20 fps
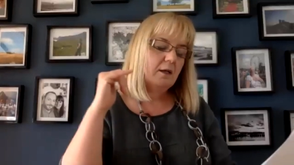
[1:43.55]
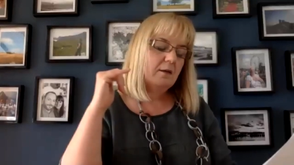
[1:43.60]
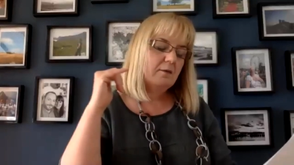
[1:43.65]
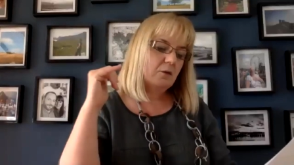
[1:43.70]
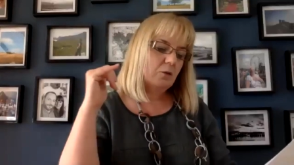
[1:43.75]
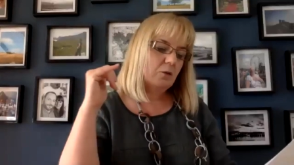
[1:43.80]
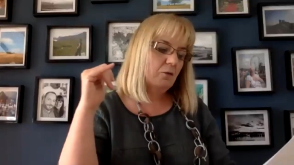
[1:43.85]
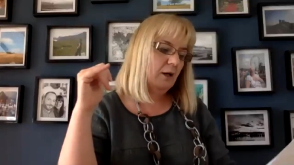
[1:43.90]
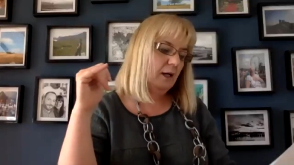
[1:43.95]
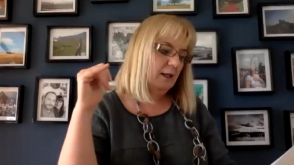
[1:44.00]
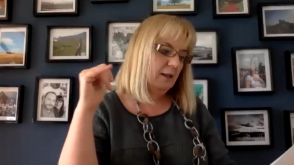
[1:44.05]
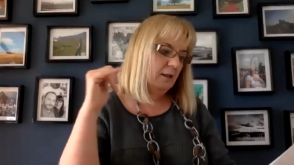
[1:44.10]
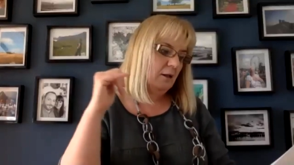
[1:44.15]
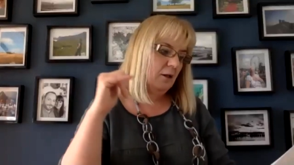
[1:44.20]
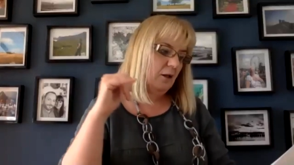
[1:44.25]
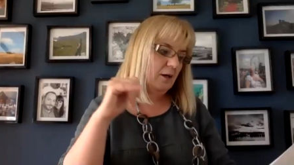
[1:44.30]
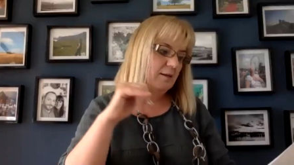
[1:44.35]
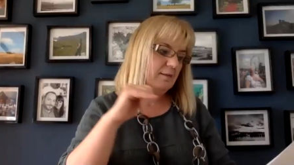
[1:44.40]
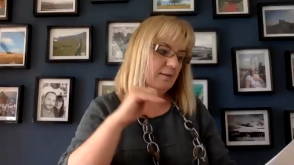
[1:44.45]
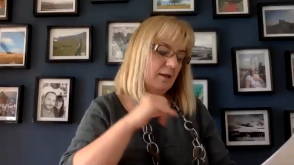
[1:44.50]
So Criton
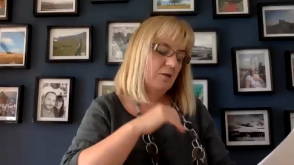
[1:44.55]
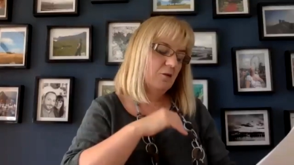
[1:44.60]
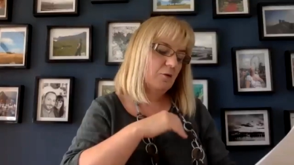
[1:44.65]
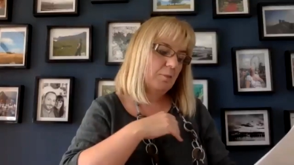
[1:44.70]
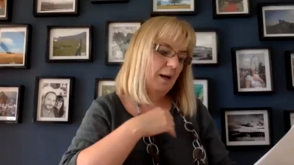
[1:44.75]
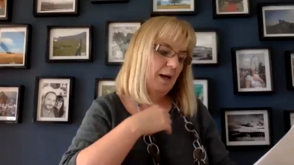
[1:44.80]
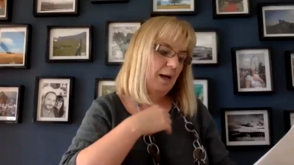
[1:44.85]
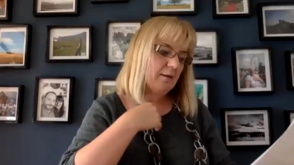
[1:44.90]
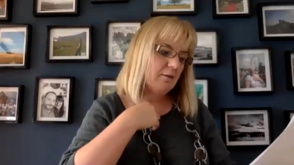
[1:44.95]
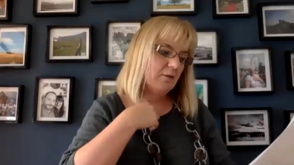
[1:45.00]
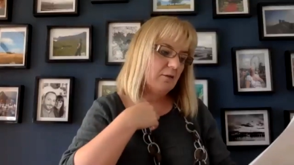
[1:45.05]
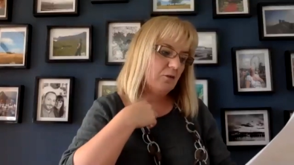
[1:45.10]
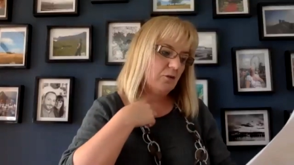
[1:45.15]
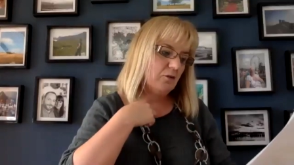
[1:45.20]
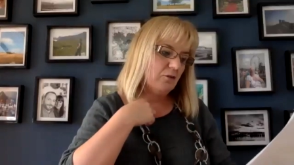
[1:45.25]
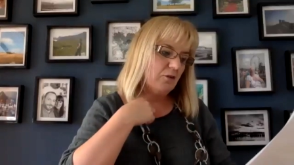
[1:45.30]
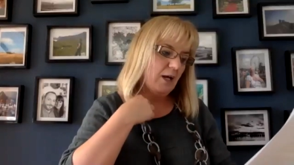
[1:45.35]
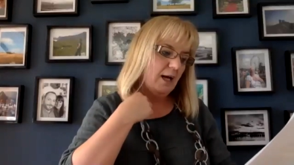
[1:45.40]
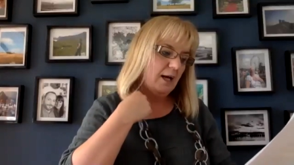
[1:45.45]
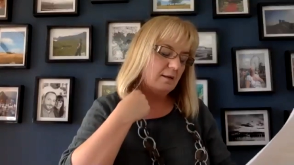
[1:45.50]
allows independent
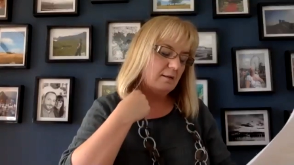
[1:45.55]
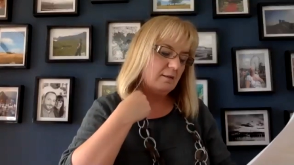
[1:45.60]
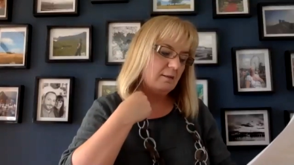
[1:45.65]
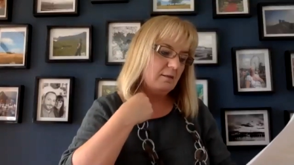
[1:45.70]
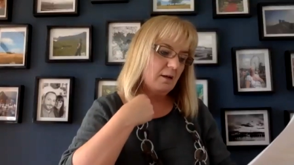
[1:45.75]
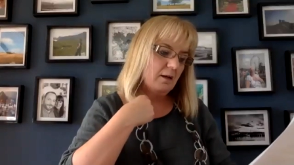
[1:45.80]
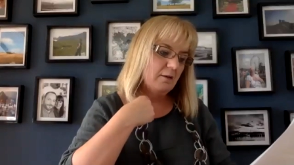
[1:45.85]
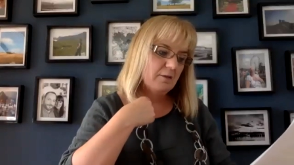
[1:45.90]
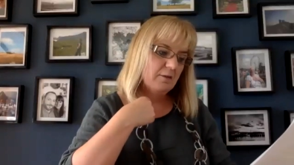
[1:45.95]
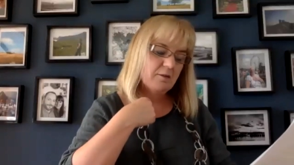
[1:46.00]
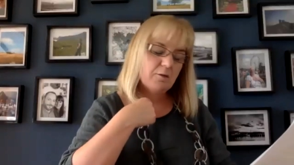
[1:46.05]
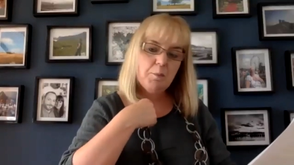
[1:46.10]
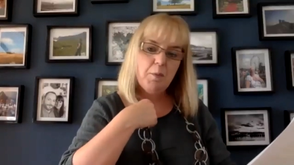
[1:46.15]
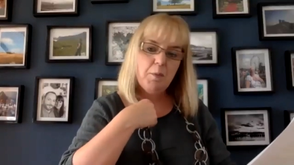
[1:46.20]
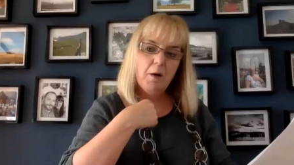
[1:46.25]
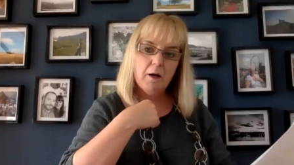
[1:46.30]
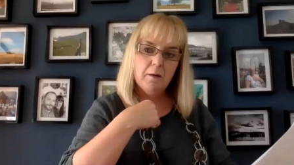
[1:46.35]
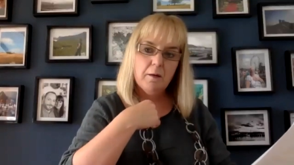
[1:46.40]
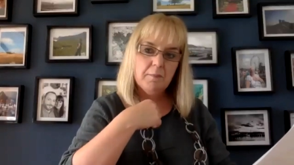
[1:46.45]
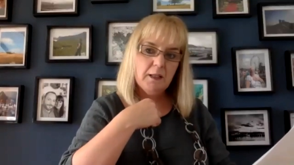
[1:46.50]
hotels, service
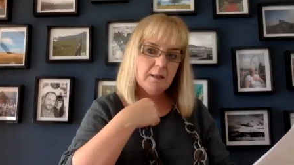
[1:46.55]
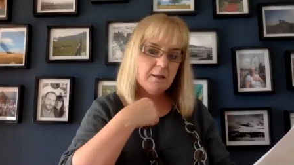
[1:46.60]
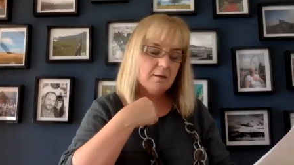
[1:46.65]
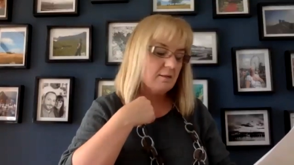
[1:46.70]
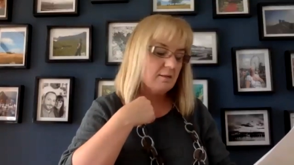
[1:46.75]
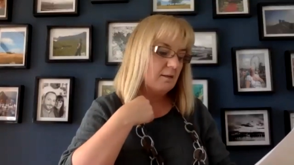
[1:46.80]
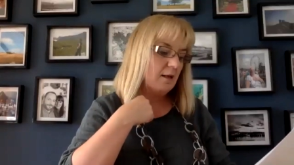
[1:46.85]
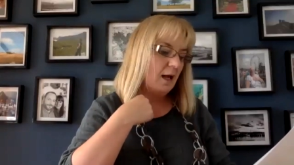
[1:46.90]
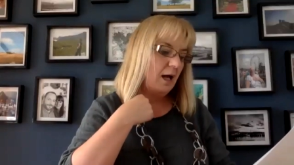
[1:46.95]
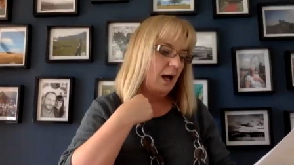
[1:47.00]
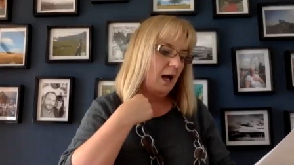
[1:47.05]
departments,